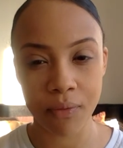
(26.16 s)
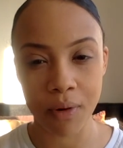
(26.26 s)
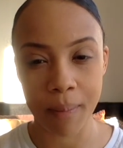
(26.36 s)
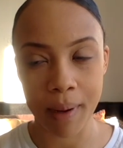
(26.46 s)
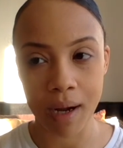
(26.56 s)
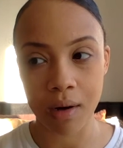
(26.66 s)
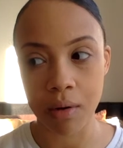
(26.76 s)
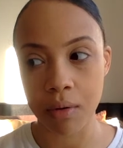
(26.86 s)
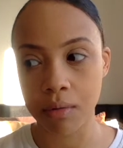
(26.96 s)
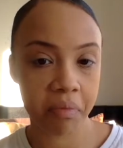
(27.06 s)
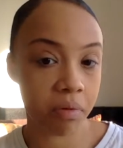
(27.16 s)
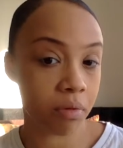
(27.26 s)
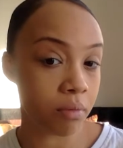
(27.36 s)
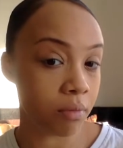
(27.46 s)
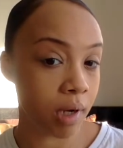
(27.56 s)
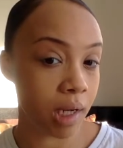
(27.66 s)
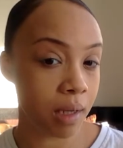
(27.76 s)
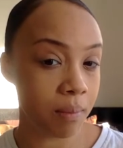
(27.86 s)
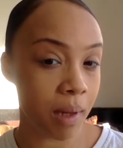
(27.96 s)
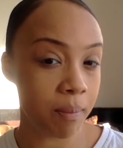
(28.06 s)
about 3,
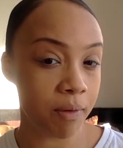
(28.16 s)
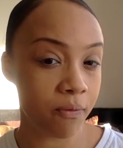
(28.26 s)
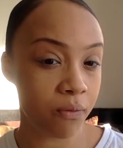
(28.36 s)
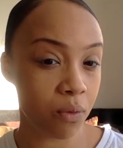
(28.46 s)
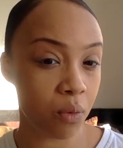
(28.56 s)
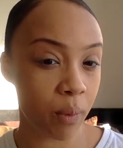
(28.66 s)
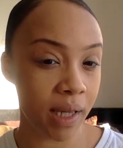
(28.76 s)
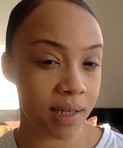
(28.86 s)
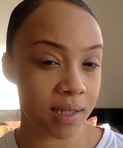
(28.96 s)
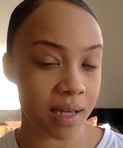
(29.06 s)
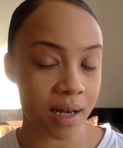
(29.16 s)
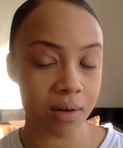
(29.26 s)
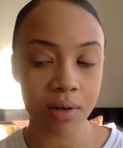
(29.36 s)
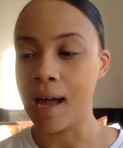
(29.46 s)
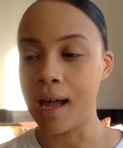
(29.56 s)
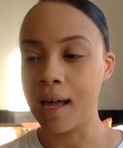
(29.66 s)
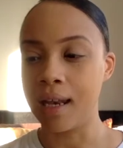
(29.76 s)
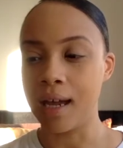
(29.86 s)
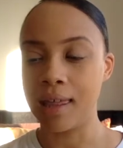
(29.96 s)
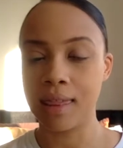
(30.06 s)
maybe 4 weeks now, and
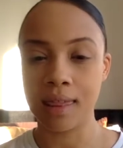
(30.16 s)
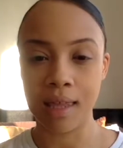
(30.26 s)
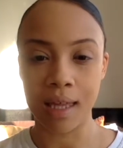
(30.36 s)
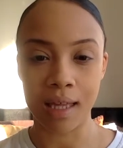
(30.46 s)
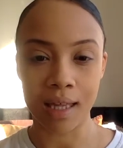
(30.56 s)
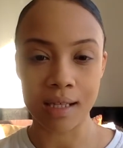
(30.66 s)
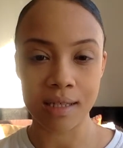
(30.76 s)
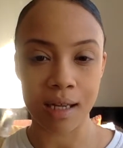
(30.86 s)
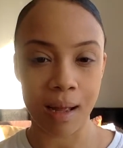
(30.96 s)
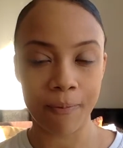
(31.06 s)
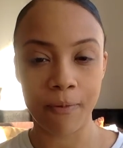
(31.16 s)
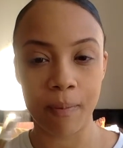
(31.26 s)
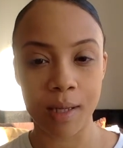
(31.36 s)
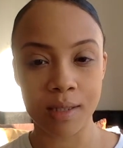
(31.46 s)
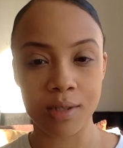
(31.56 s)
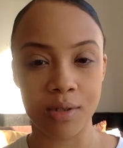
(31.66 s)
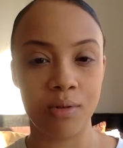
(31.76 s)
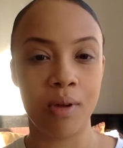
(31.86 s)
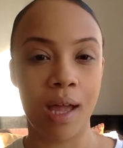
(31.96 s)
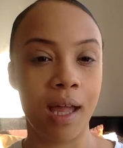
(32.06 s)
I think it's time for me to do
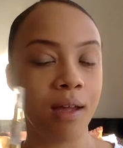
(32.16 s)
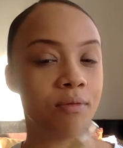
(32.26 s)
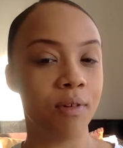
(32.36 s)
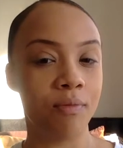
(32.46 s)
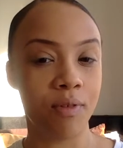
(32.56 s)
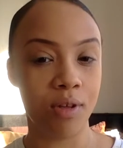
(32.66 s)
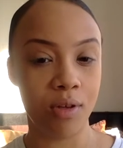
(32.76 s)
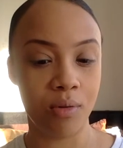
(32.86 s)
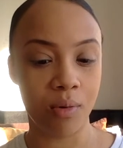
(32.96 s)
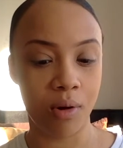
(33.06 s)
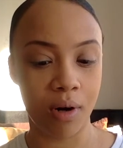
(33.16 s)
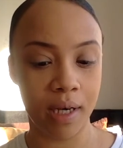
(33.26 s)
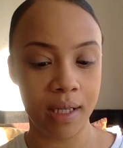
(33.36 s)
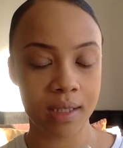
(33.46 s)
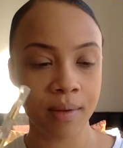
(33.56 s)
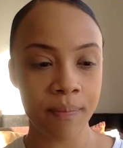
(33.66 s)
a review on it.